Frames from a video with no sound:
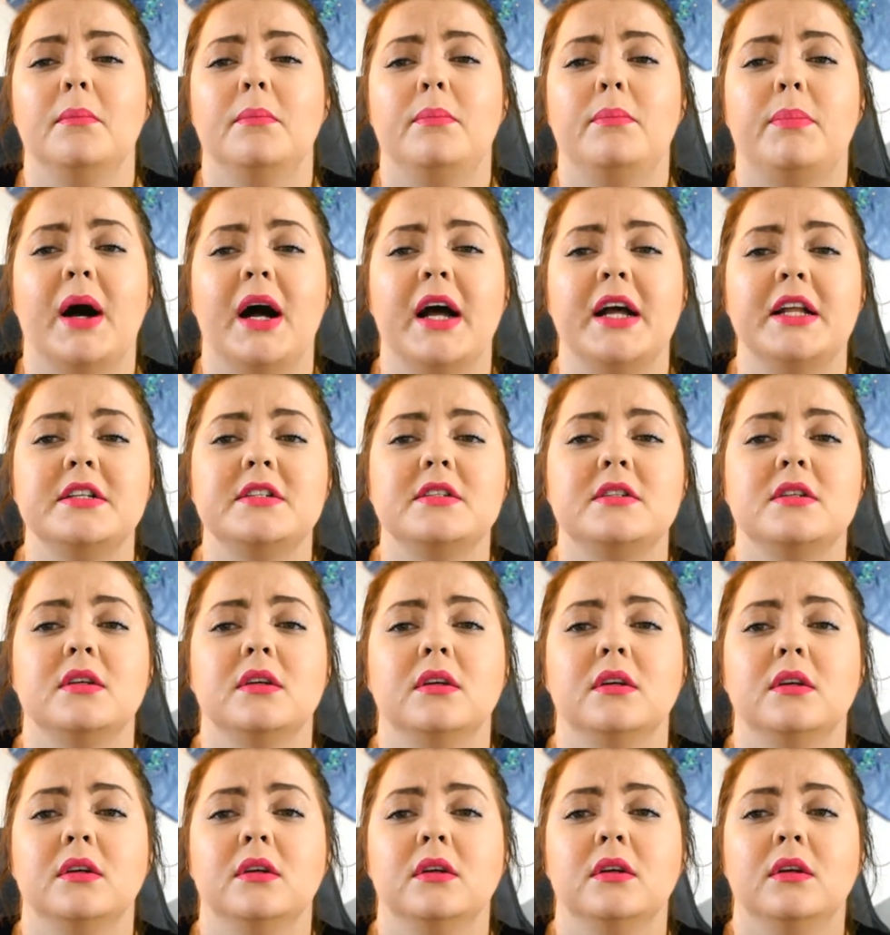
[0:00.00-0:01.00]
But
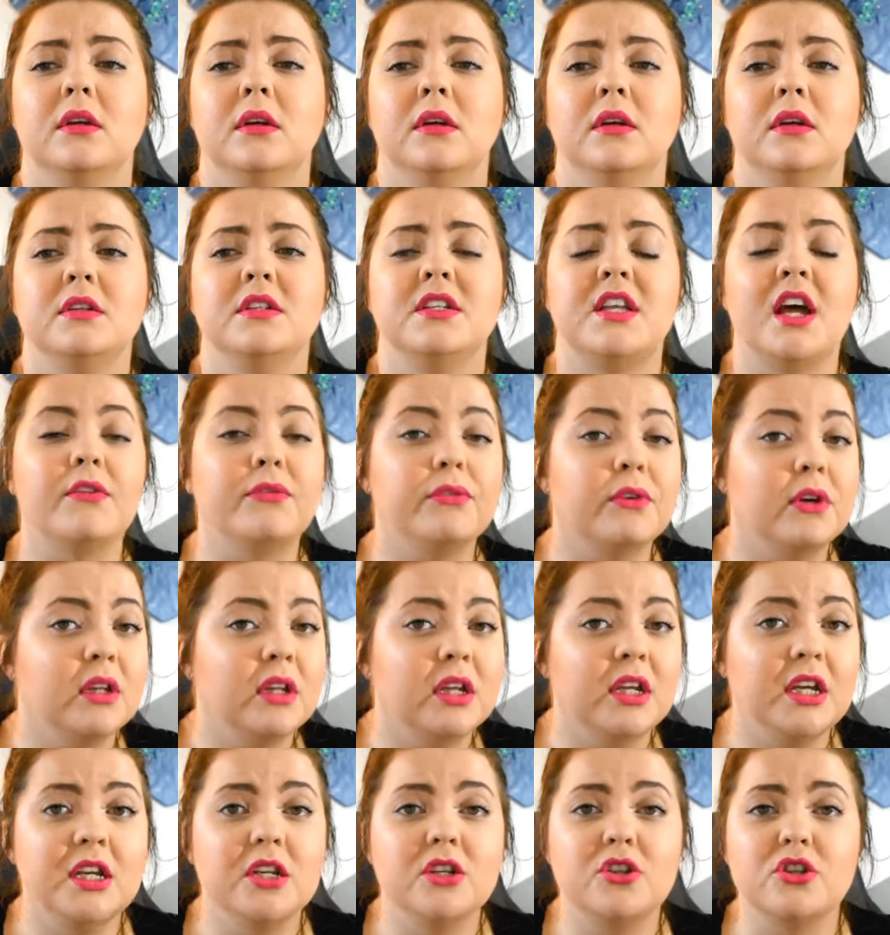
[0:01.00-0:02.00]

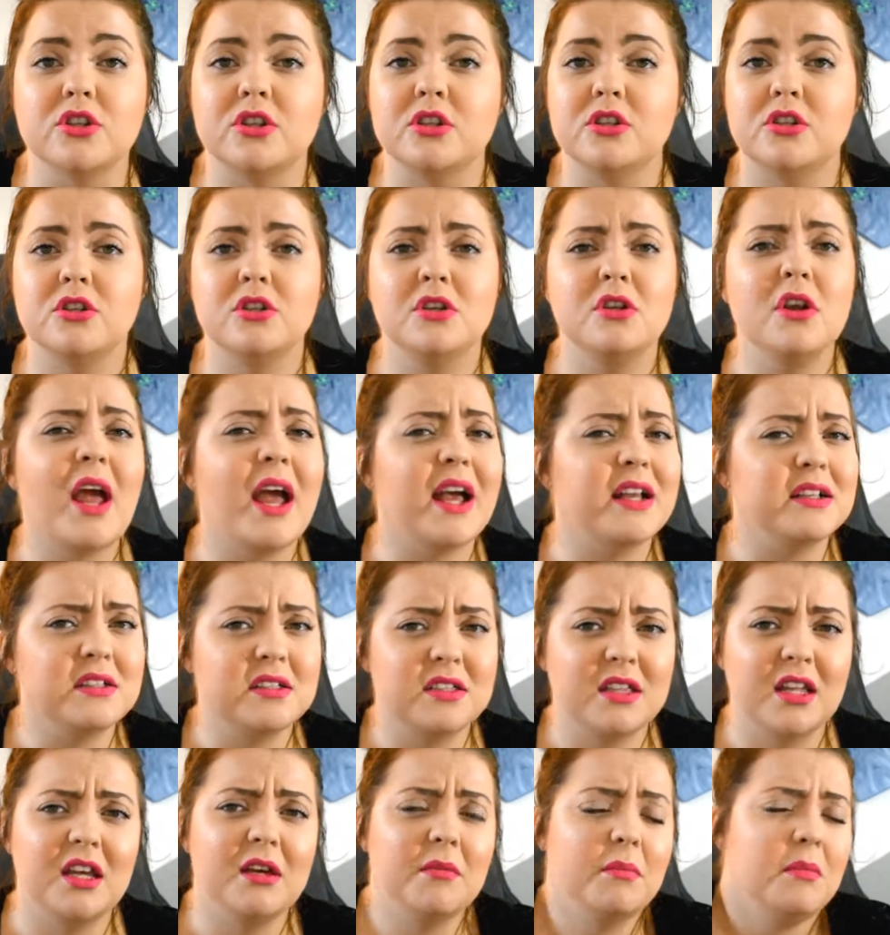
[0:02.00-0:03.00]
definitely just ask
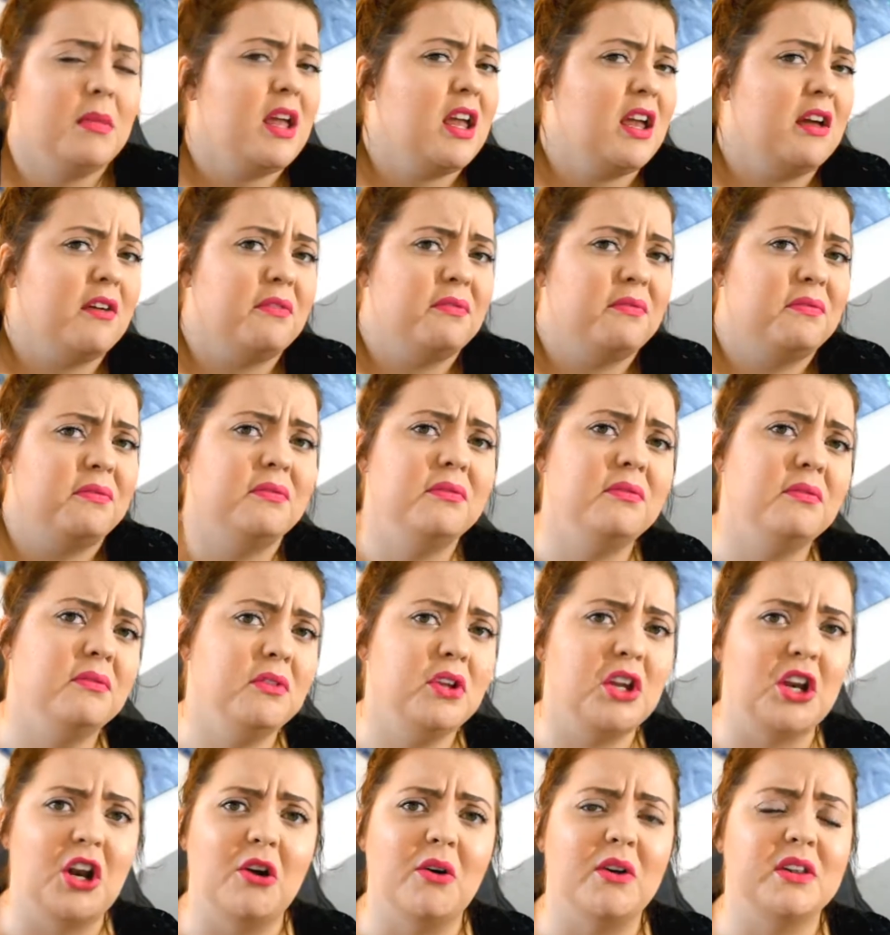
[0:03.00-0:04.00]
them if,
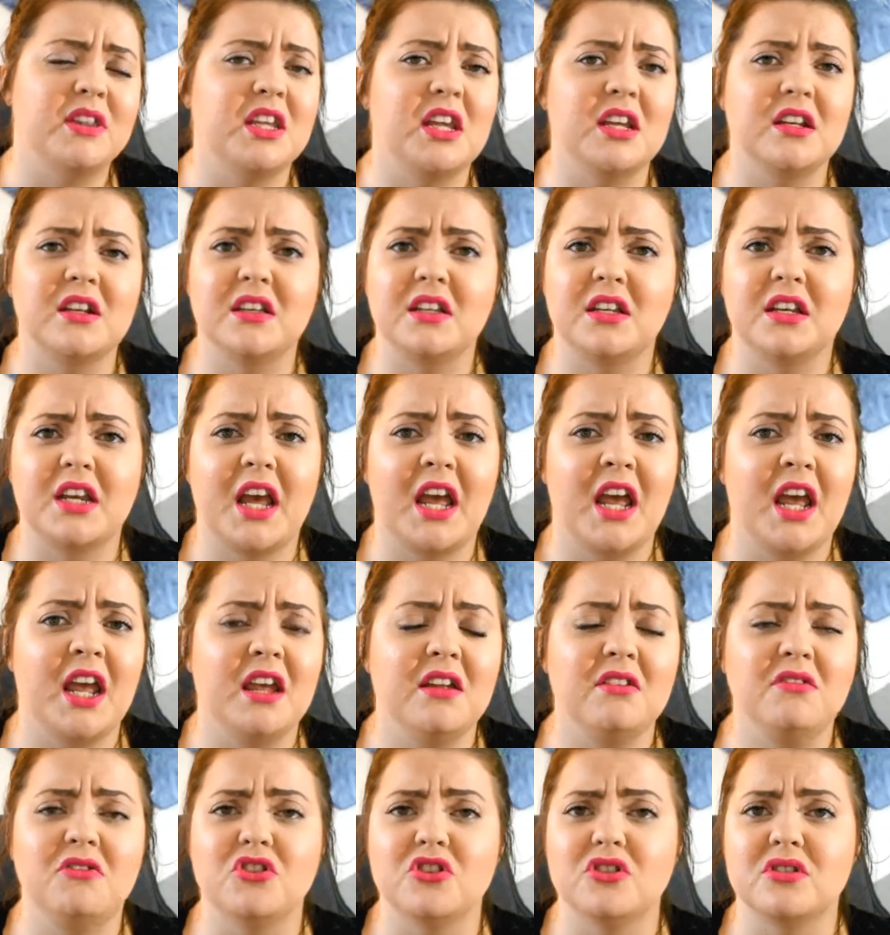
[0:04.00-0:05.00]
you know, at the end of the
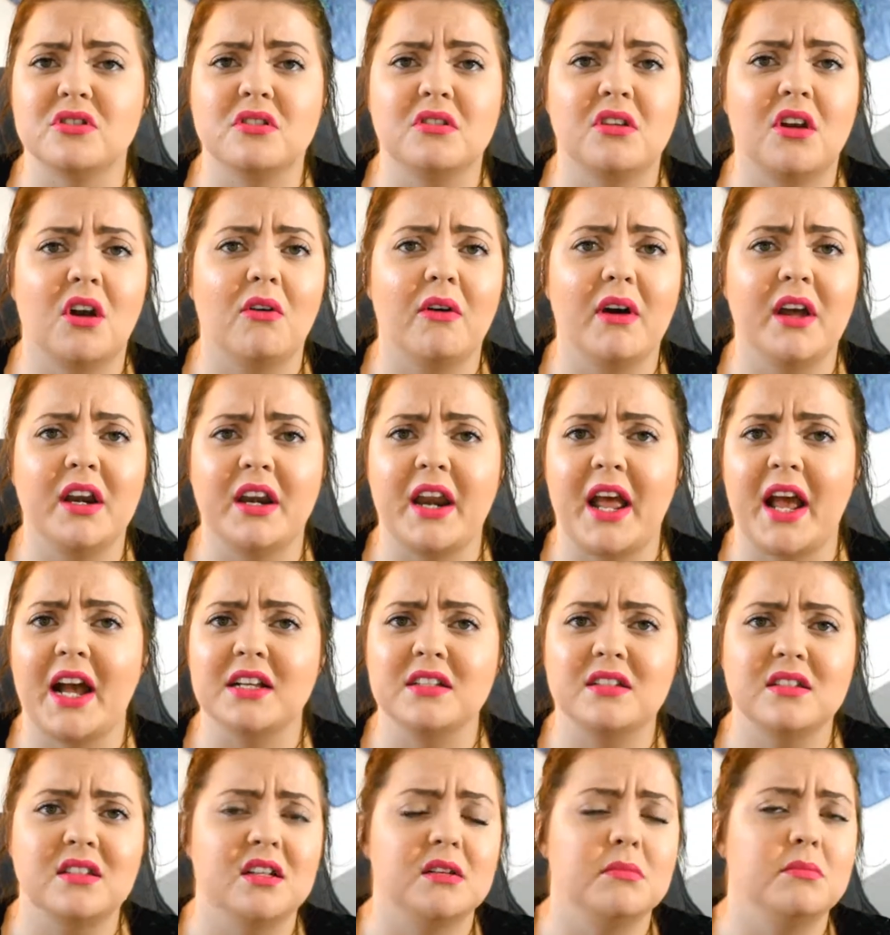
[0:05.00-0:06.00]
day, just go ahead and
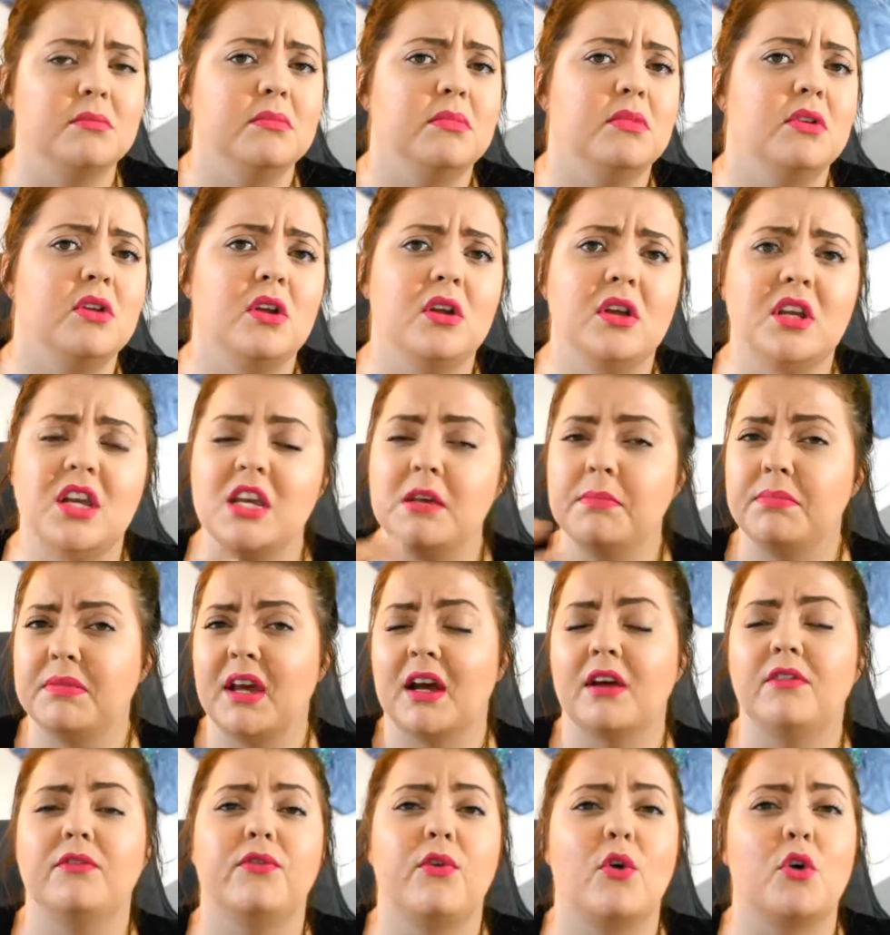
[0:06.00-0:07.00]
ask them. Keep
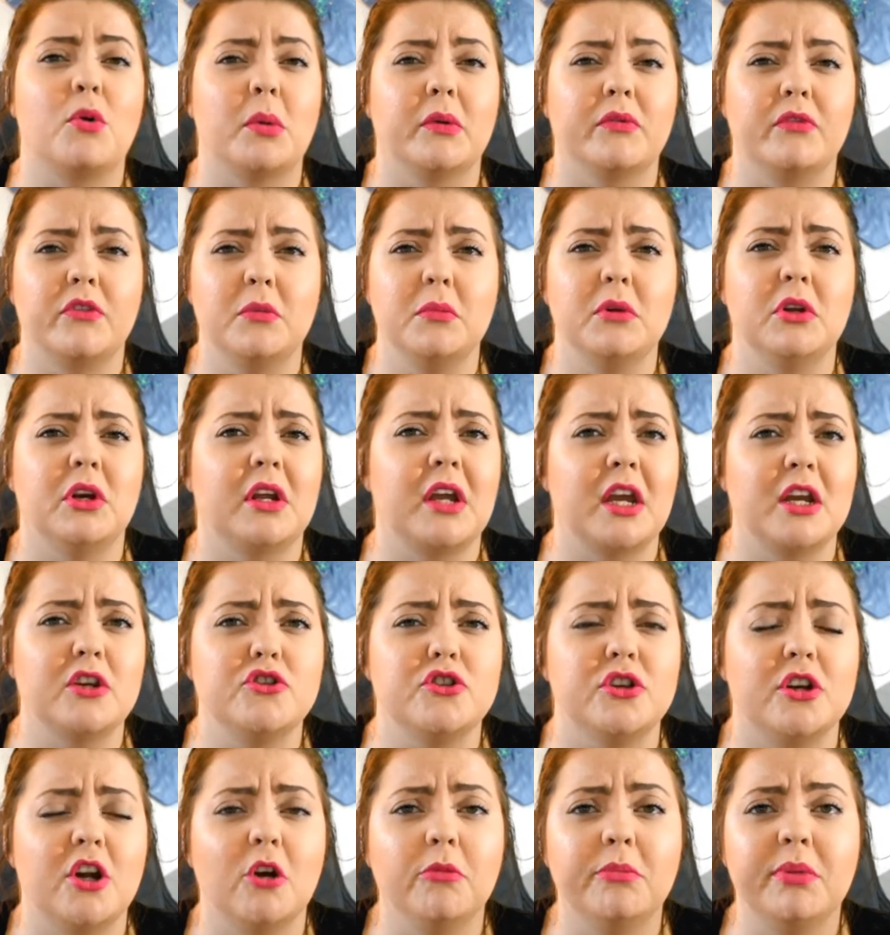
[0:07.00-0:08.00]
that form of
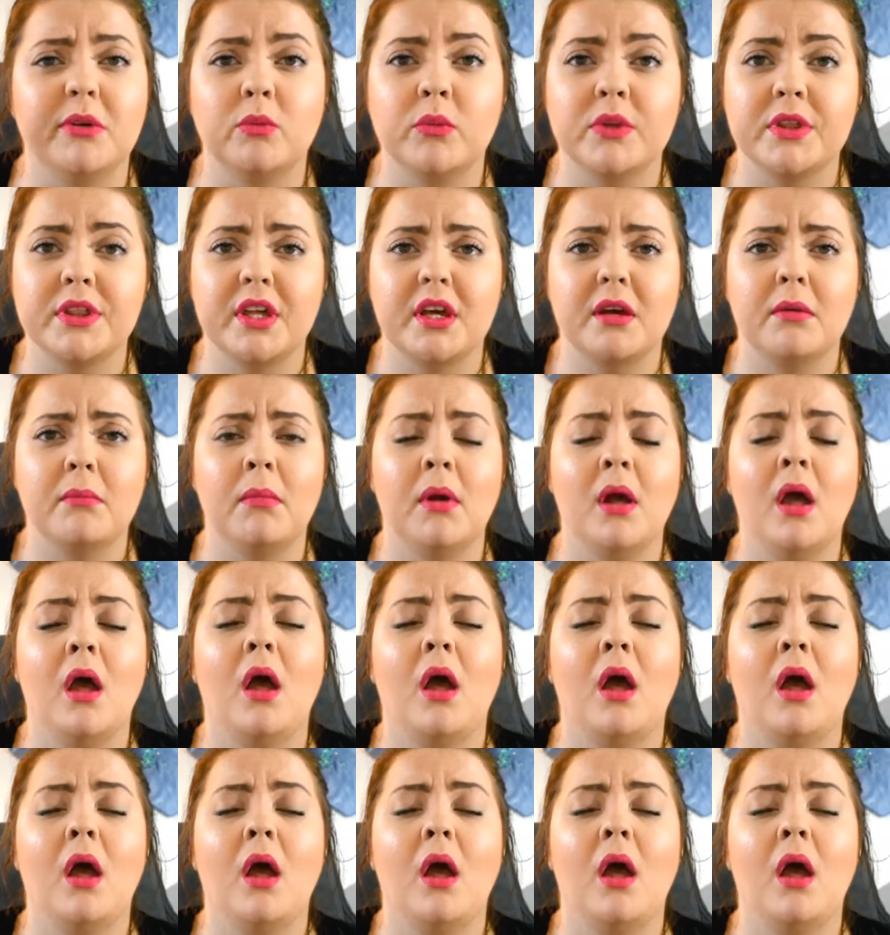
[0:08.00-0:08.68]
communication open with them.